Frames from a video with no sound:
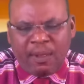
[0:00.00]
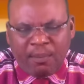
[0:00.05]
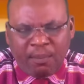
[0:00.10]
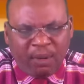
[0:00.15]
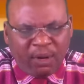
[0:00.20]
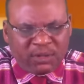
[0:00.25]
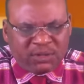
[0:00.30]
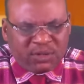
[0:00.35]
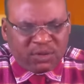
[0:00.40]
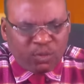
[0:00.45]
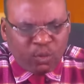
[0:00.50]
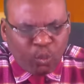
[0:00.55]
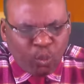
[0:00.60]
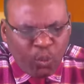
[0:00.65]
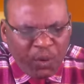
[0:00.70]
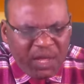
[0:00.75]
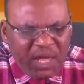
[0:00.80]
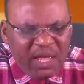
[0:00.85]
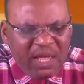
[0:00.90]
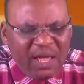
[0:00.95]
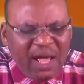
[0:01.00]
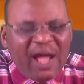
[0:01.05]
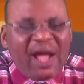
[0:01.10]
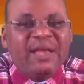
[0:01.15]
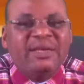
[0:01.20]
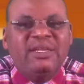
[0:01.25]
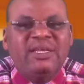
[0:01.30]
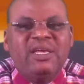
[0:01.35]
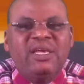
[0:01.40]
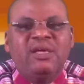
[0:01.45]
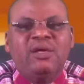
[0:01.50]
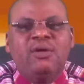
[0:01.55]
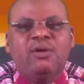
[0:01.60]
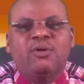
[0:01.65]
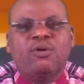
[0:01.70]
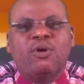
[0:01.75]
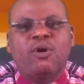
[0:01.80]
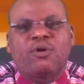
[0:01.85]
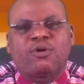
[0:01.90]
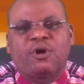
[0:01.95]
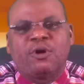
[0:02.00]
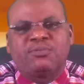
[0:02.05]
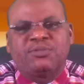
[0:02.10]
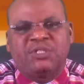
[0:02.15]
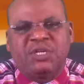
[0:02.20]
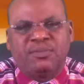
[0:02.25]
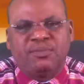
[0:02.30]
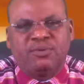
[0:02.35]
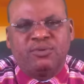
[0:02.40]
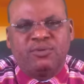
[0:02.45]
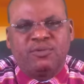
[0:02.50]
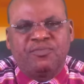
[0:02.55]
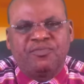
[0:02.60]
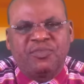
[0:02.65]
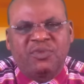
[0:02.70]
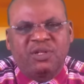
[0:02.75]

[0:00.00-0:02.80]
but we an incorruptible.